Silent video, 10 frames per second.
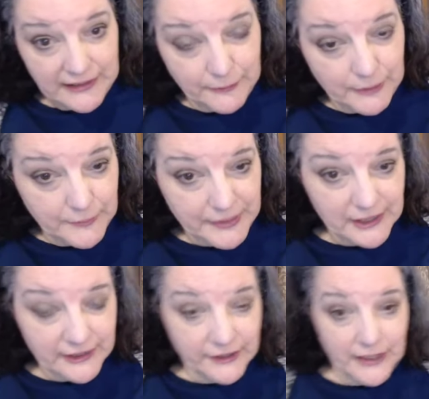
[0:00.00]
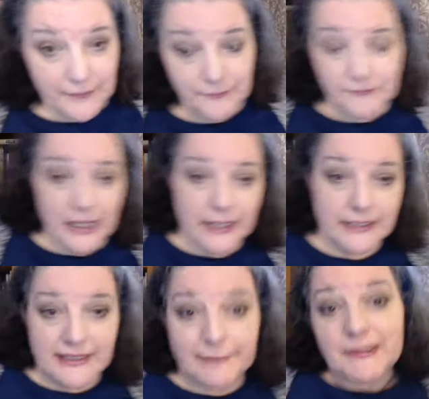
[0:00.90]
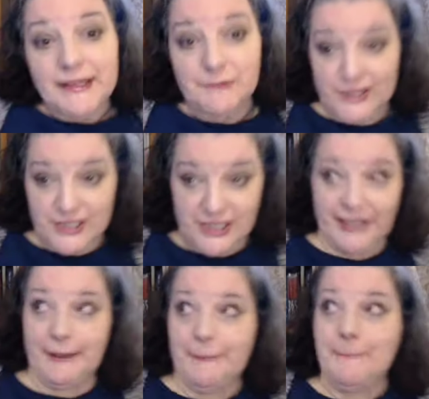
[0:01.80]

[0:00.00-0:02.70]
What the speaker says: I want to be clear. I deeply appreciate